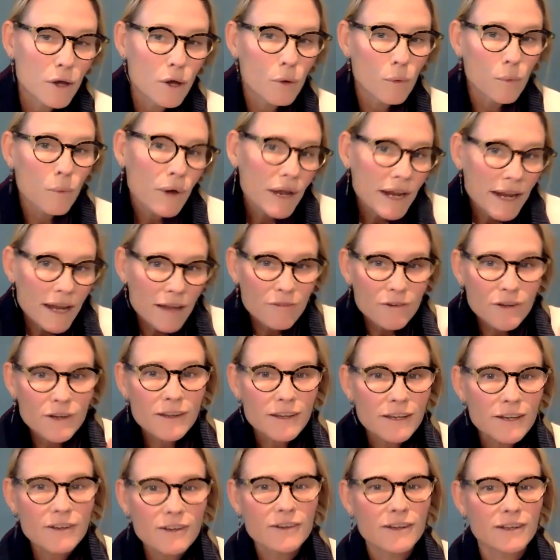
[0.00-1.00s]
Whatever
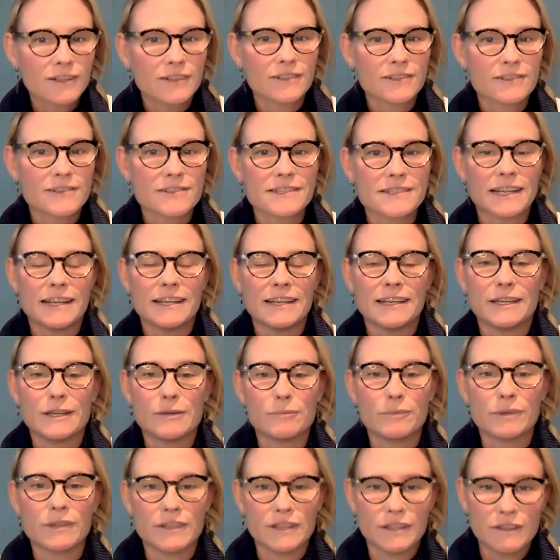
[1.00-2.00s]
their understanding
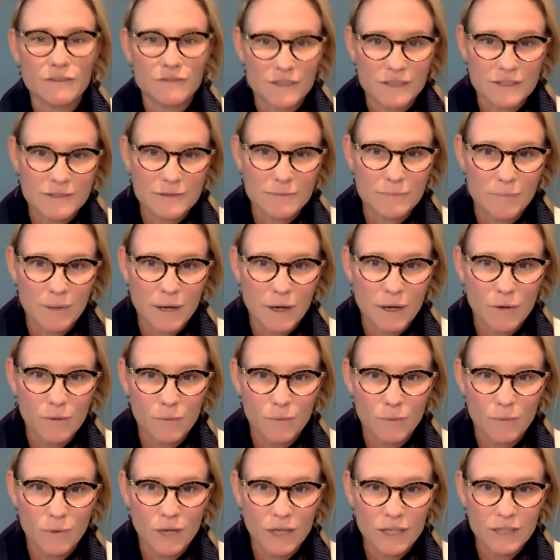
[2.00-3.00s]
and belief is about
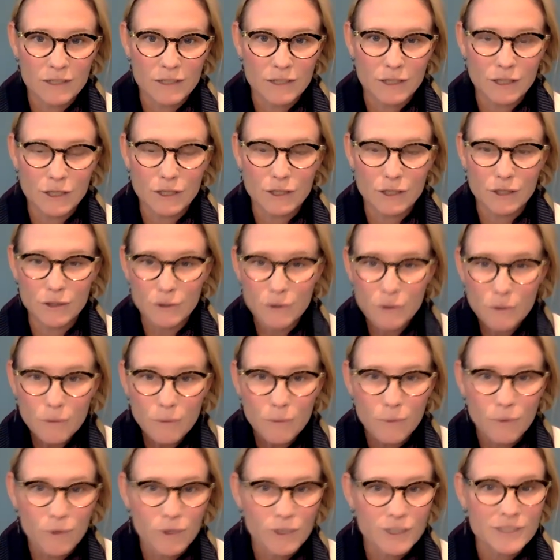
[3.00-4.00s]
what you
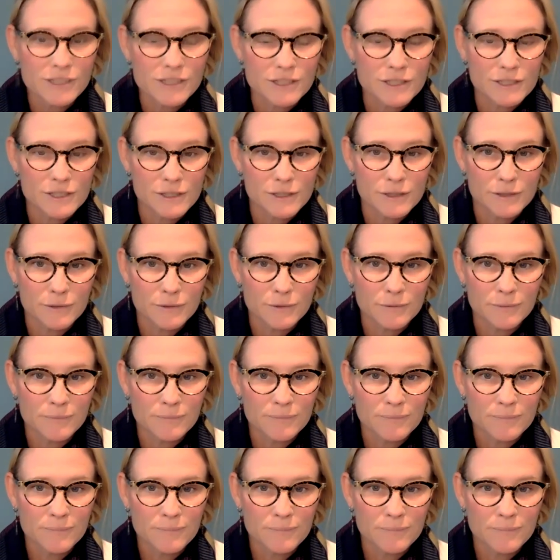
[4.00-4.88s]
want to do,